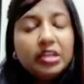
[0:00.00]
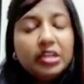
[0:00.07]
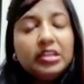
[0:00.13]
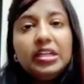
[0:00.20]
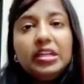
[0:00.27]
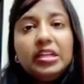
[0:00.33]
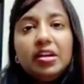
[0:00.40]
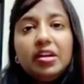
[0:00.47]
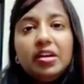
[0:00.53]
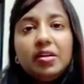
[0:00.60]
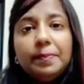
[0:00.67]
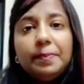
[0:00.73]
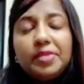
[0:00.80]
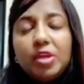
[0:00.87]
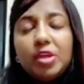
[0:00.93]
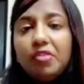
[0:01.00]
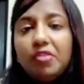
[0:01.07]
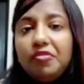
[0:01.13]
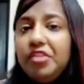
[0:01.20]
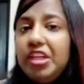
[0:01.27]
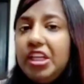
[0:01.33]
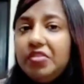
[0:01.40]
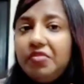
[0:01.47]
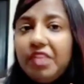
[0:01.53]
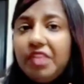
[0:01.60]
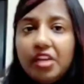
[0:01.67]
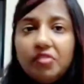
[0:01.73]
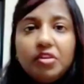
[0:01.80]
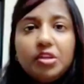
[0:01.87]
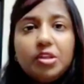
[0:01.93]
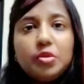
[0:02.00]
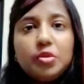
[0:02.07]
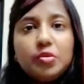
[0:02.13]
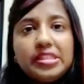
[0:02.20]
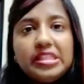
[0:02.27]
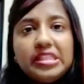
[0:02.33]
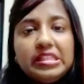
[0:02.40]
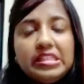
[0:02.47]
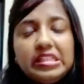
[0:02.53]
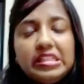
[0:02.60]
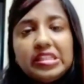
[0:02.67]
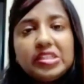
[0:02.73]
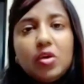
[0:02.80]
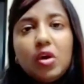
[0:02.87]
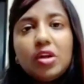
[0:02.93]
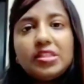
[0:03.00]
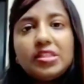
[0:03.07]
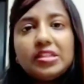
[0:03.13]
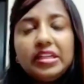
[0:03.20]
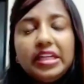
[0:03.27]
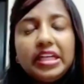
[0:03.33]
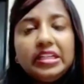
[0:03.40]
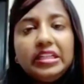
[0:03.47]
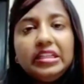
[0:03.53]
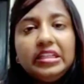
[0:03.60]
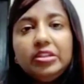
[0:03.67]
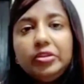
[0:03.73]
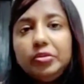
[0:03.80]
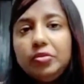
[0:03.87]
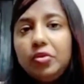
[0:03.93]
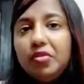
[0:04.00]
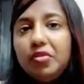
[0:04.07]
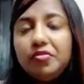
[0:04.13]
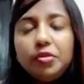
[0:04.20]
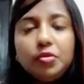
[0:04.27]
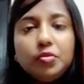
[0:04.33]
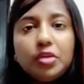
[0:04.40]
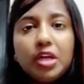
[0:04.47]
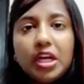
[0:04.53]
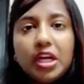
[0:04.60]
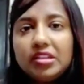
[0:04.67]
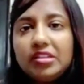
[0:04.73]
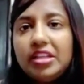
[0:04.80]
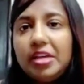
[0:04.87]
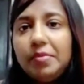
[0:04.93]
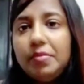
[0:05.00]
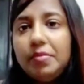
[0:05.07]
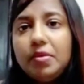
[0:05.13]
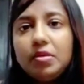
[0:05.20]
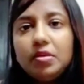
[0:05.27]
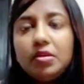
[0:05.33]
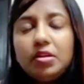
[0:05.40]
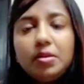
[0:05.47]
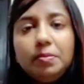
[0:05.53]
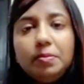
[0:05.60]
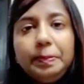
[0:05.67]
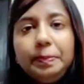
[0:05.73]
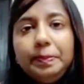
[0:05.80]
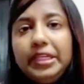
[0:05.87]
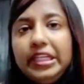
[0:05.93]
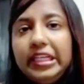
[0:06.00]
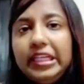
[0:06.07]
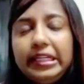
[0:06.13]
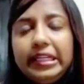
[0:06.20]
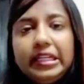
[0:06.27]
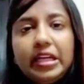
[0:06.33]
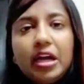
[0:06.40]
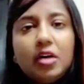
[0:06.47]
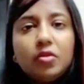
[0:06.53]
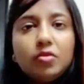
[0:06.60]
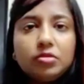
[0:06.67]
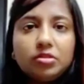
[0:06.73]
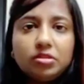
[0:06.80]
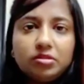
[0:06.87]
till your feet, wherever you see these cords connecting the two of you. Cut them completely out.